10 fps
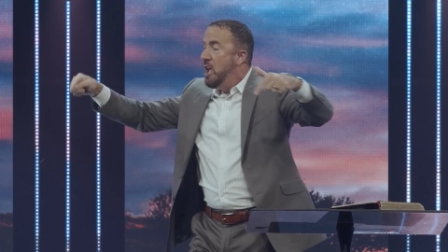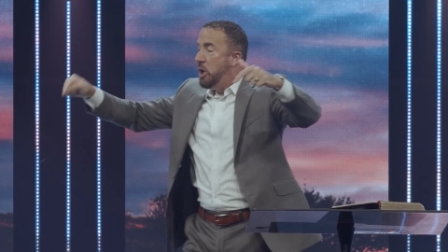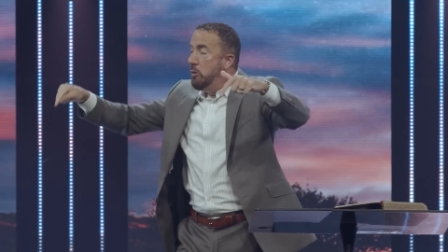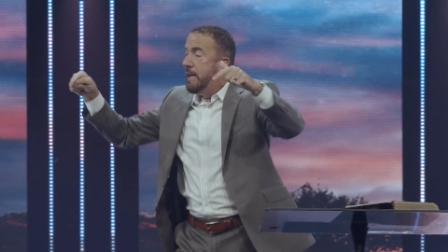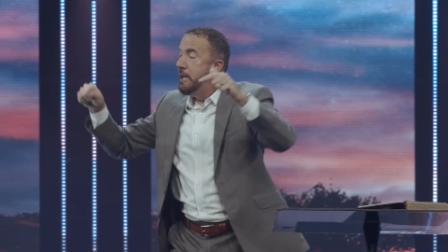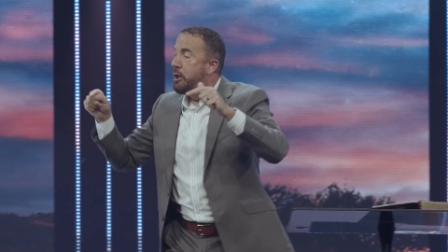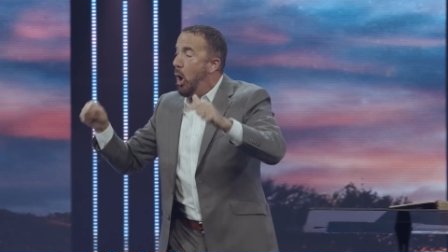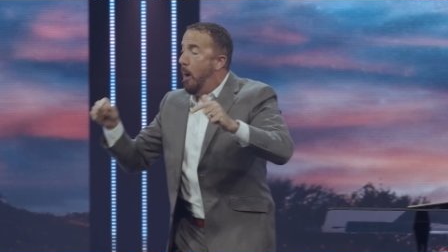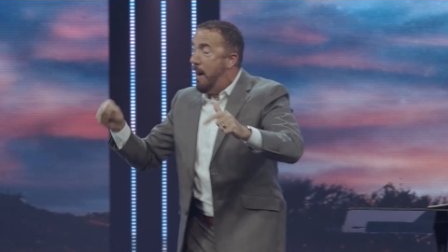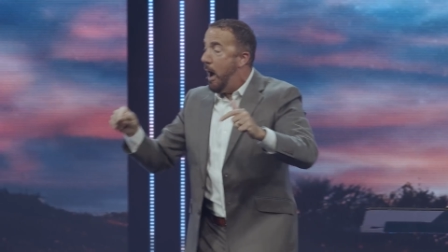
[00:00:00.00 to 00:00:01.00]
You need to
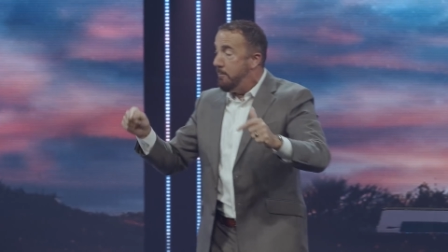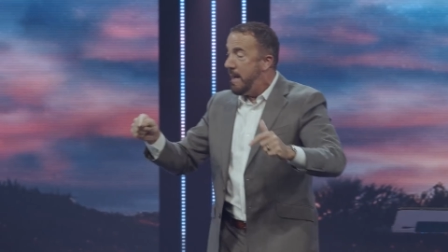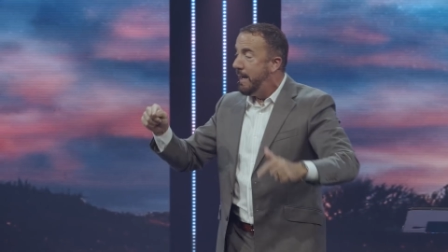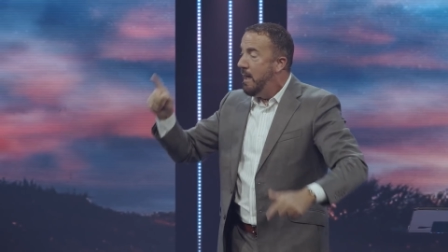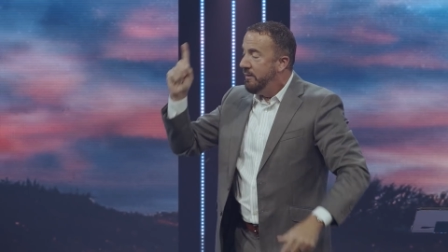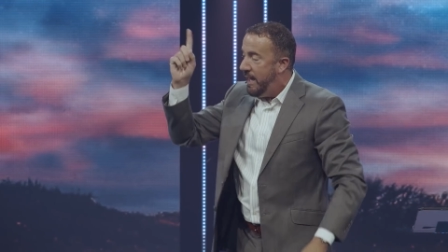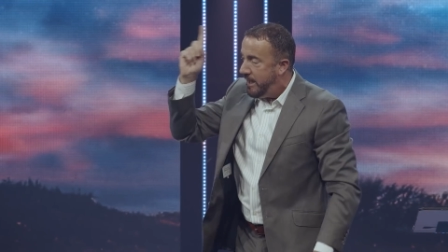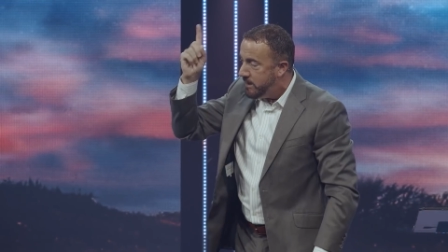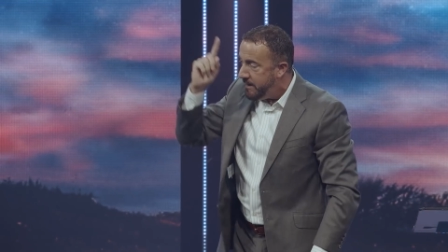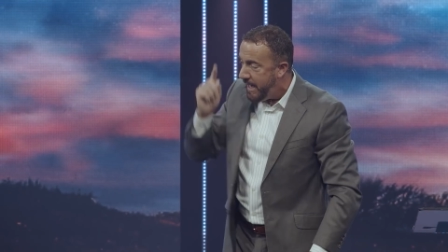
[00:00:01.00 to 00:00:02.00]
know about me that
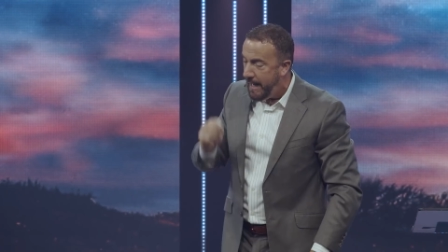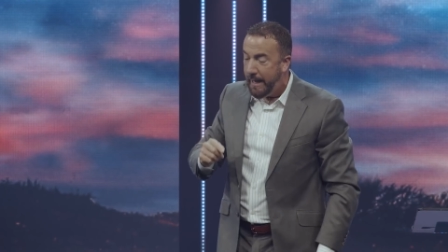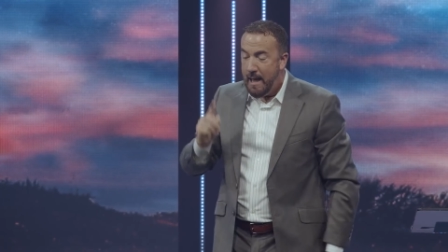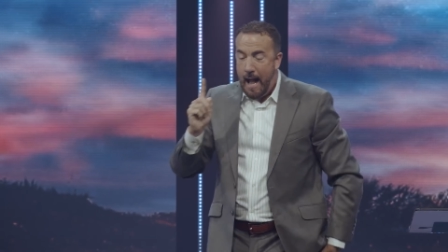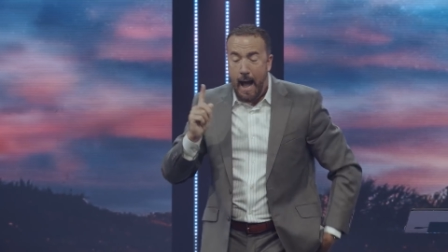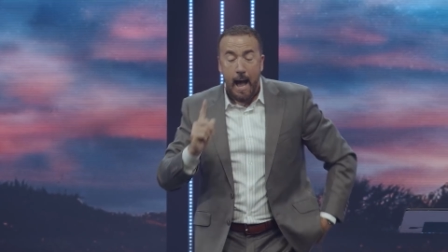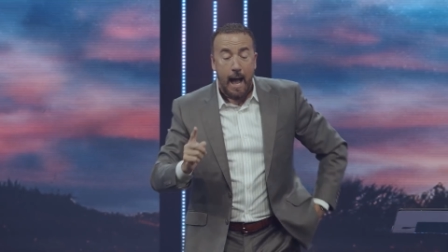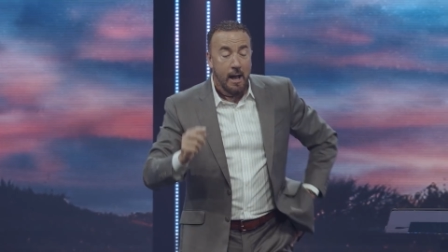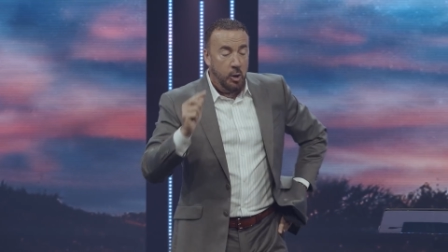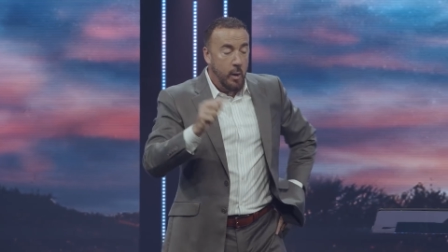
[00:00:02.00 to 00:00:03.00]
in the beginning, I
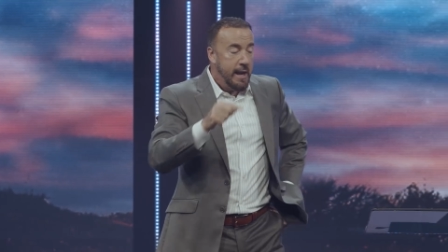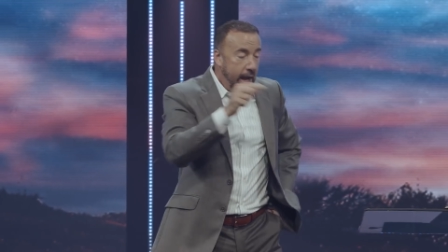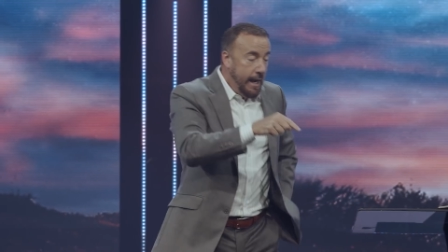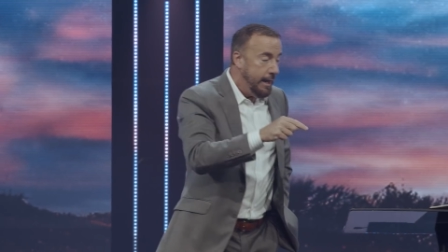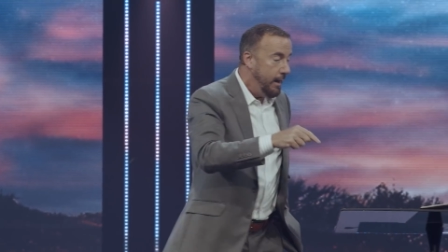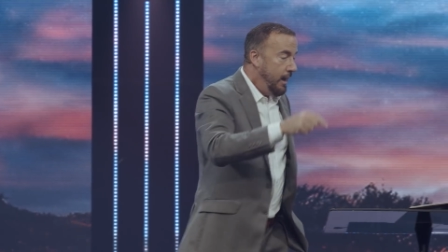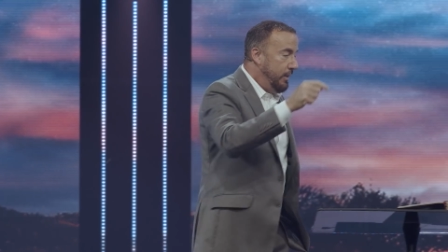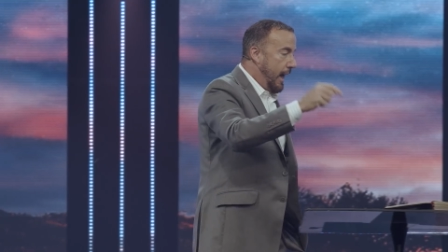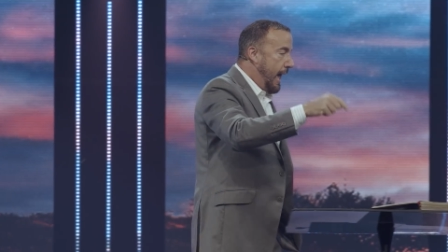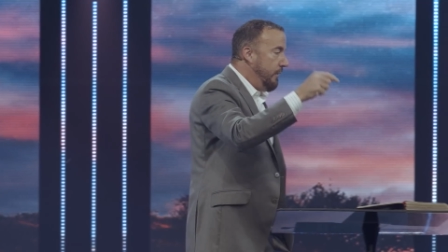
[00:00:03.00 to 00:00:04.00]
created
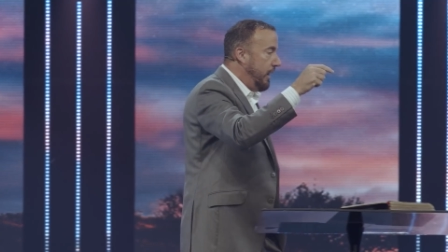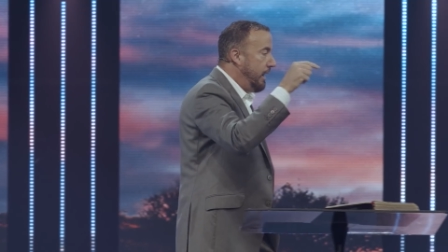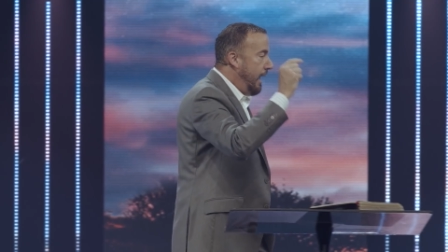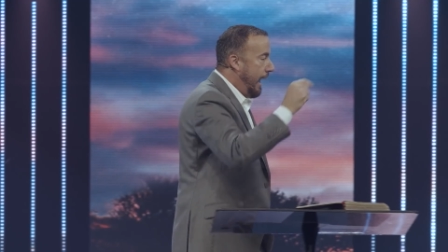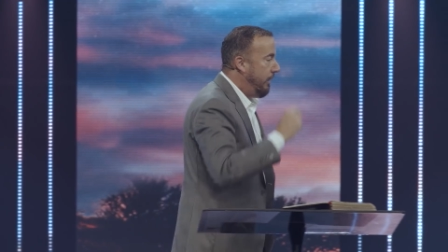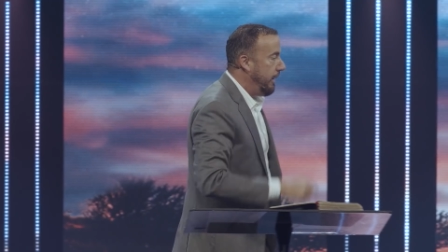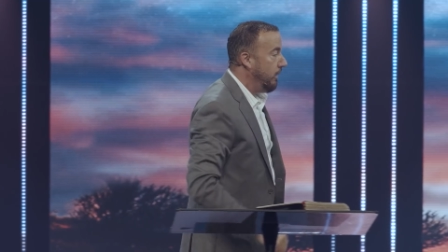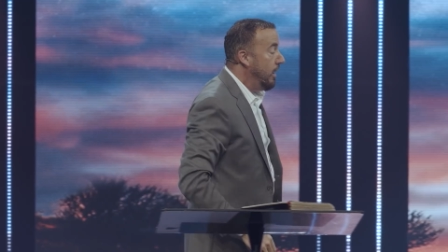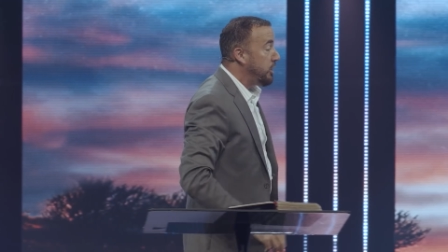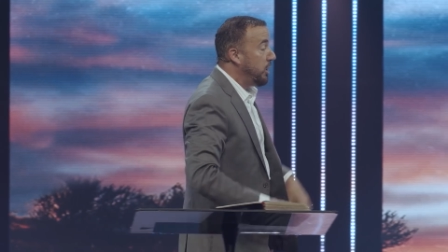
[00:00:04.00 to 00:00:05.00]
the heaven and the
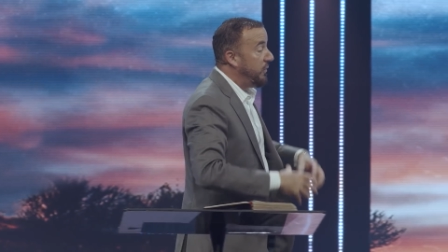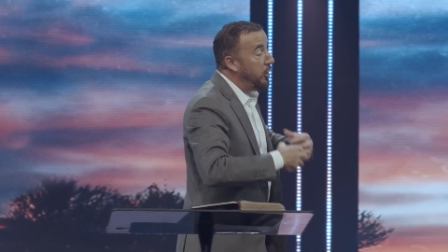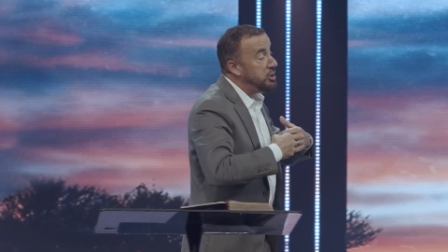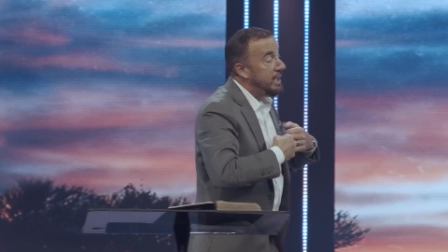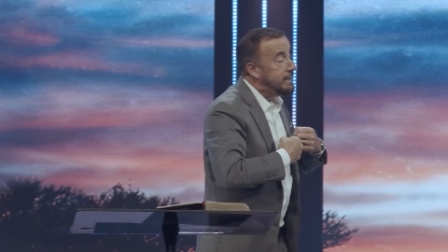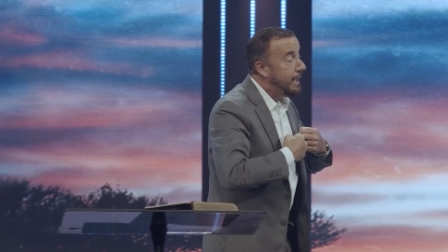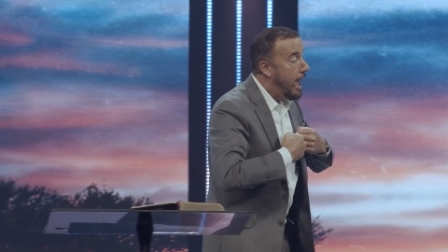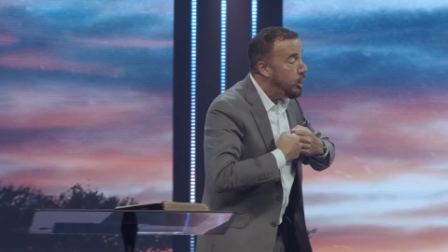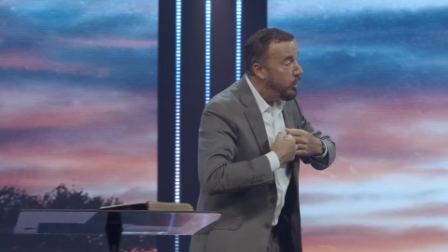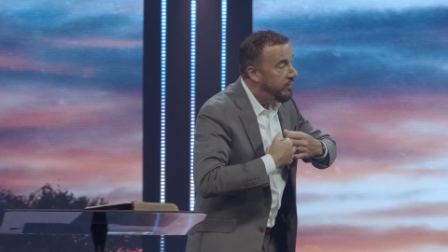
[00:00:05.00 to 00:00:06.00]
earth. So the first thing that
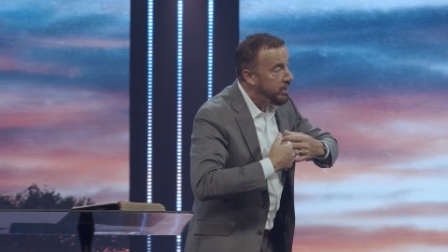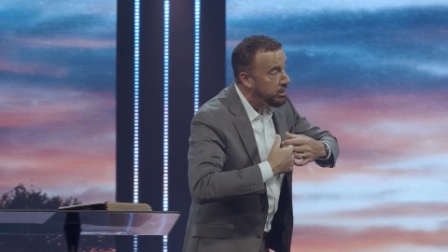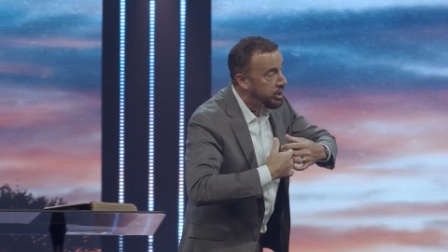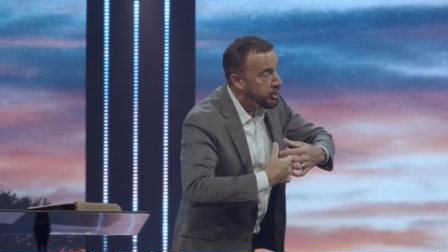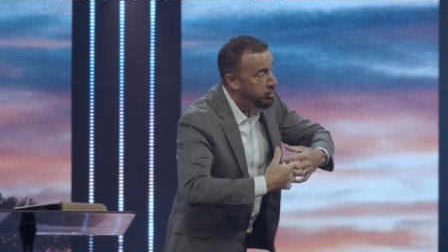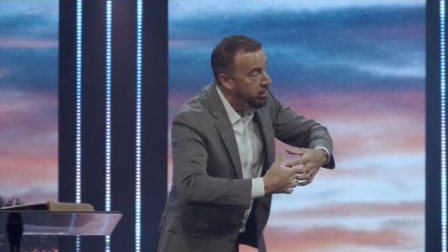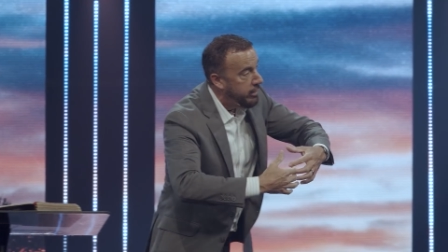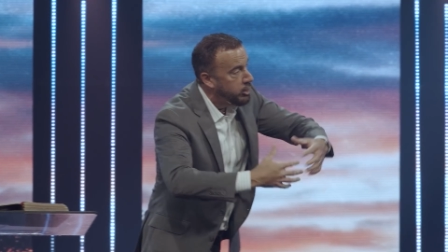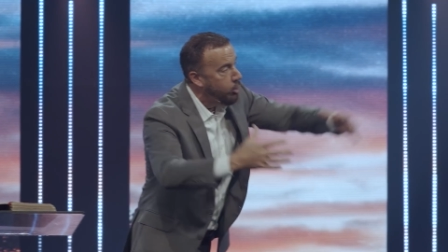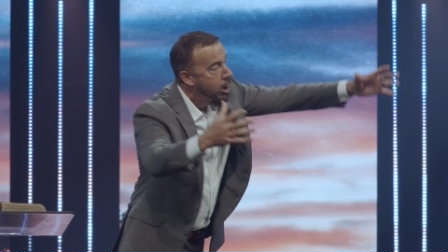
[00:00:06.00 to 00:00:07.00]
God revealed to the children of
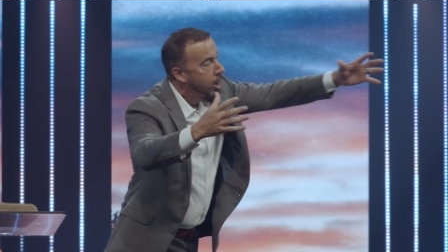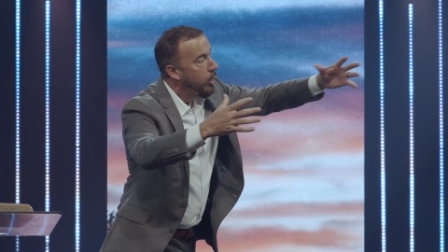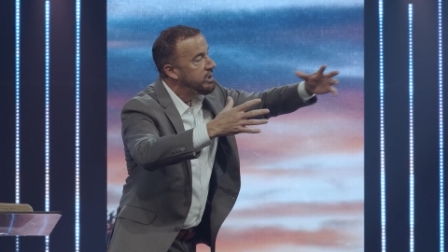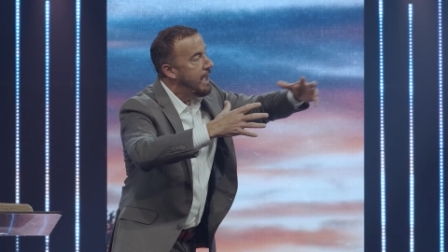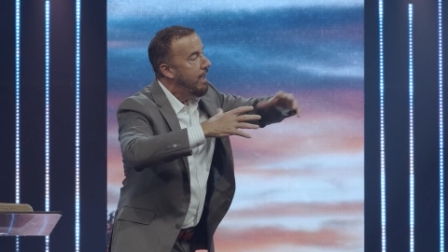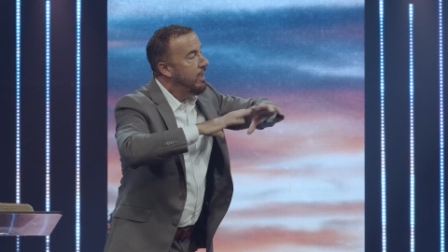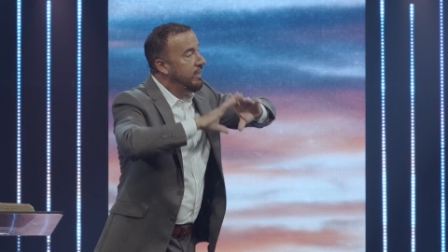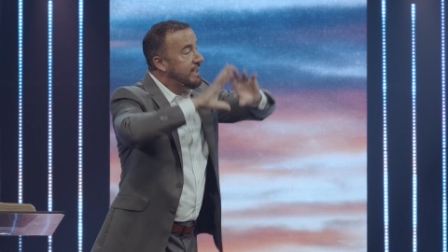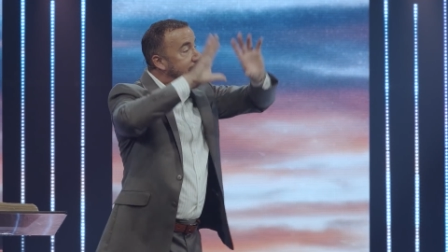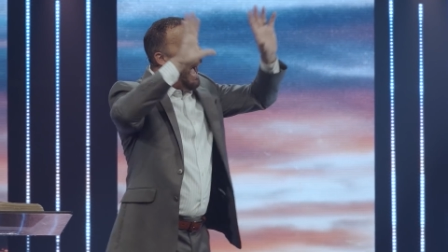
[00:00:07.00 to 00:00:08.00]
Israel was that this